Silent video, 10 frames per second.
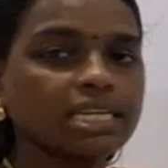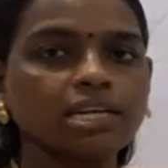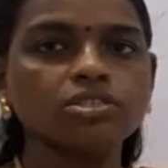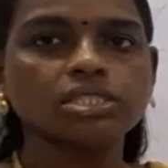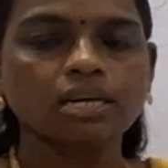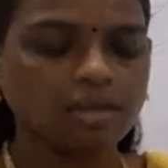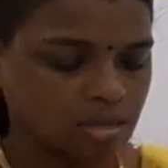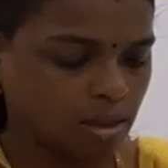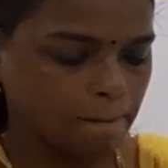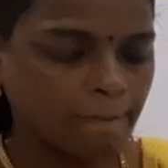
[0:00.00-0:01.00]
introduced
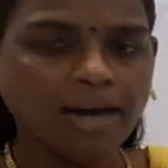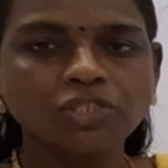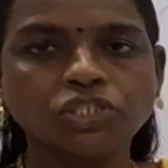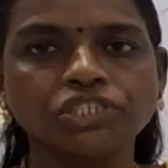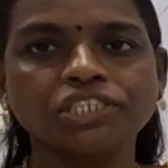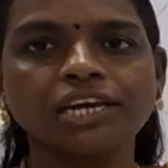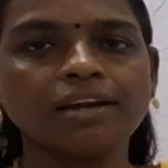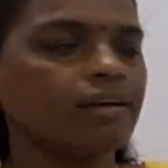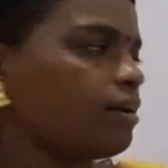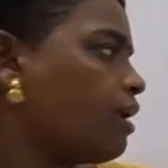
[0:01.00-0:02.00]
the
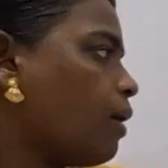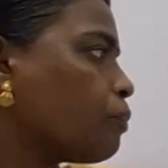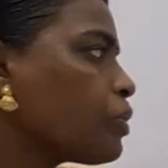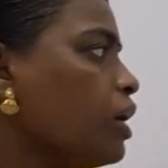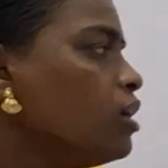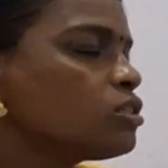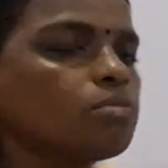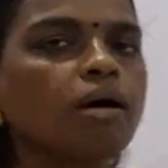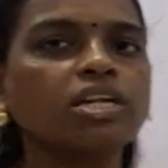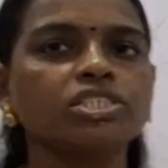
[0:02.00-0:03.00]
martial law. So
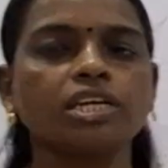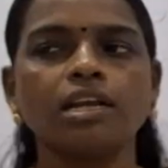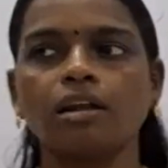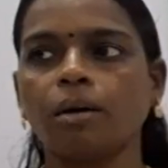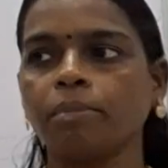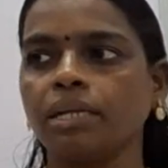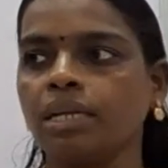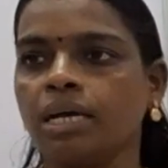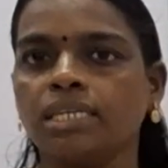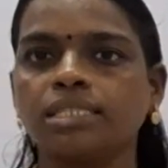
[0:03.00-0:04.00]
martial law
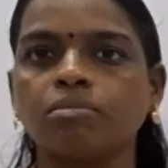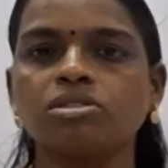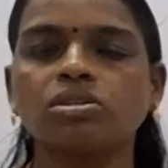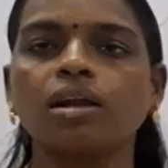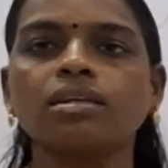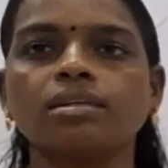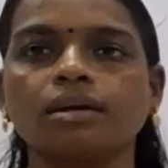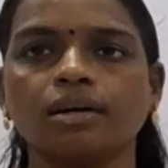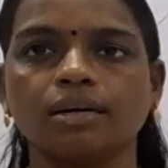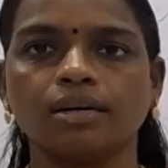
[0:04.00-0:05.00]
means some strict
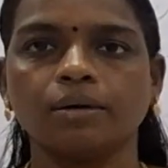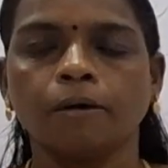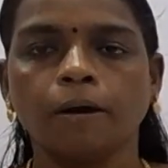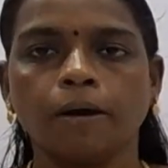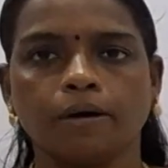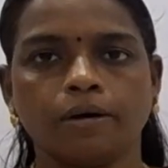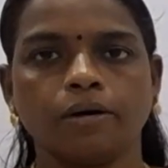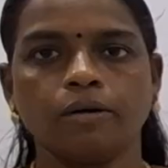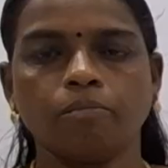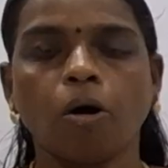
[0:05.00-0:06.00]

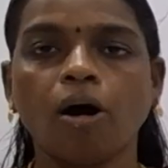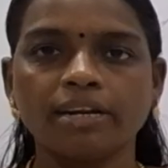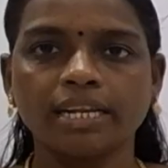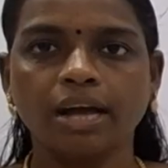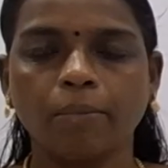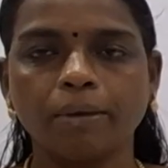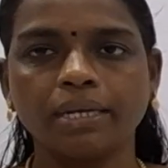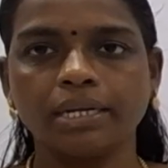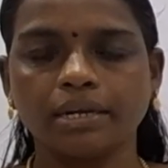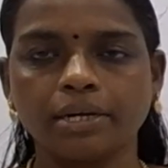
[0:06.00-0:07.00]
order have
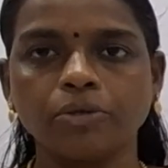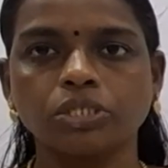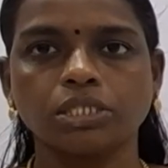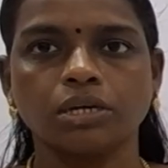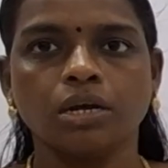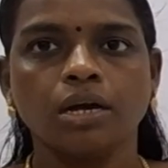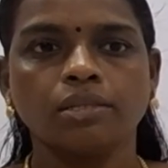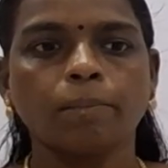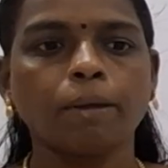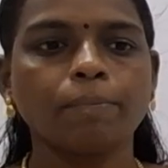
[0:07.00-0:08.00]
been introduced.
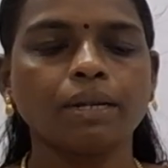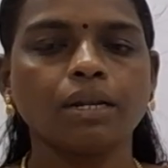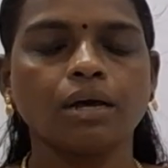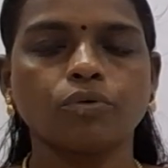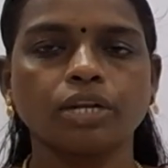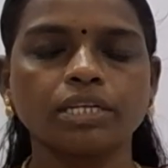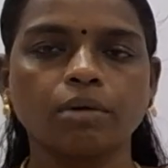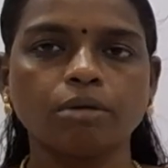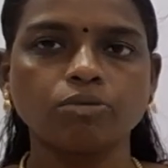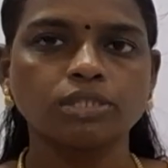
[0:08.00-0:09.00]
The people couldn't
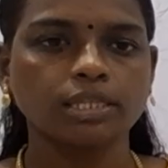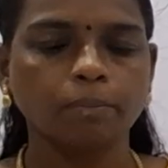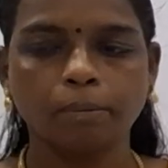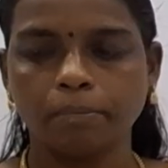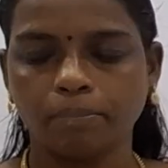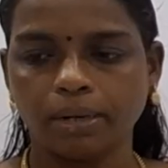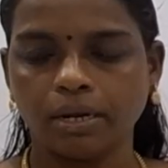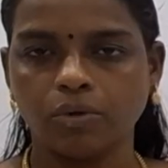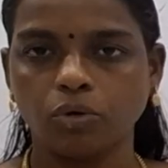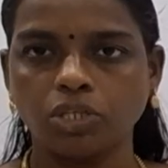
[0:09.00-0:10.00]
come outside, the
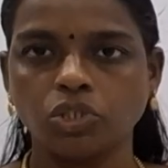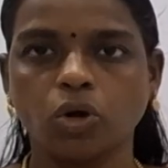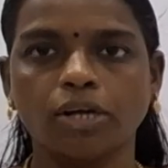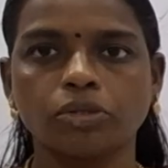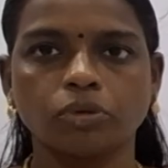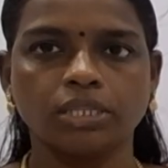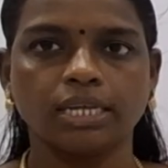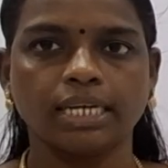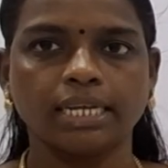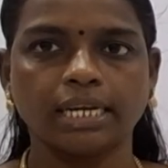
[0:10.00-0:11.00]
people couldn't join
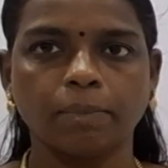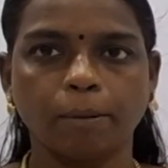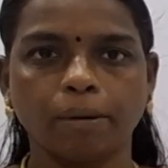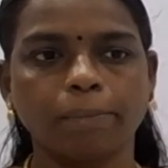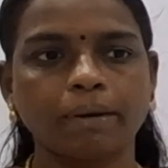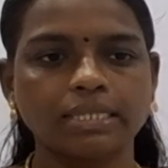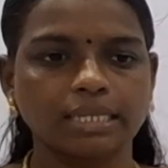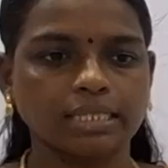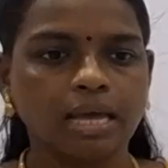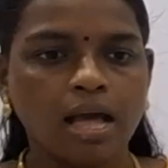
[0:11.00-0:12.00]
together at any public
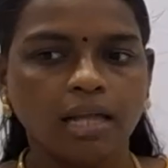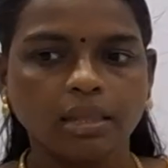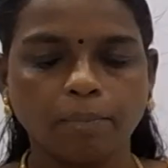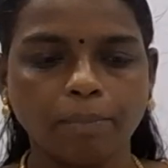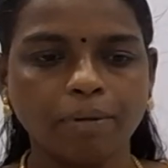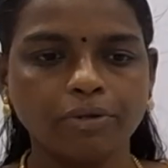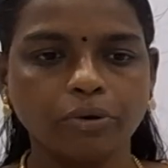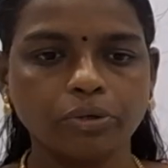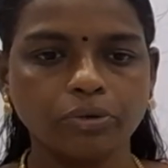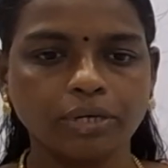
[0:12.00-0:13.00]
places, the people
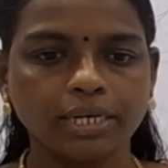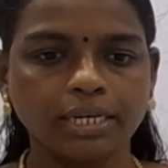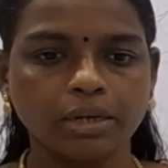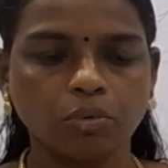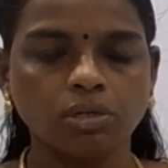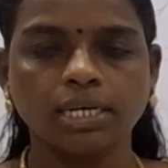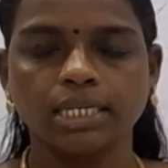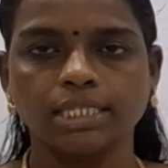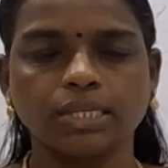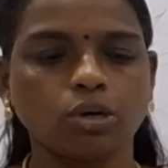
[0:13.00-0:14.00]
don't do any revolt
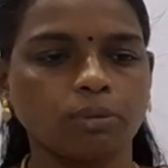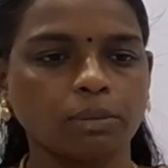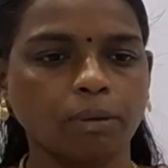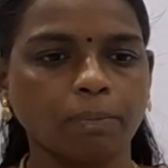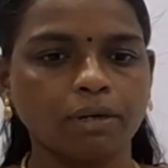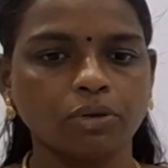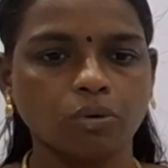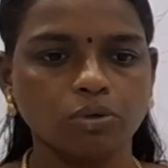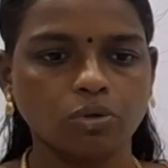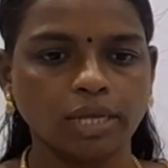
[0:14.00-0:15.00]
against the government, the people
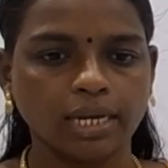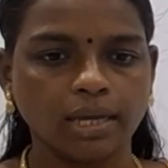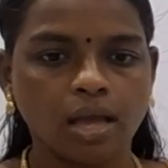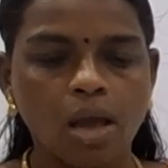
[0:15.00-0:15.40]
don't do any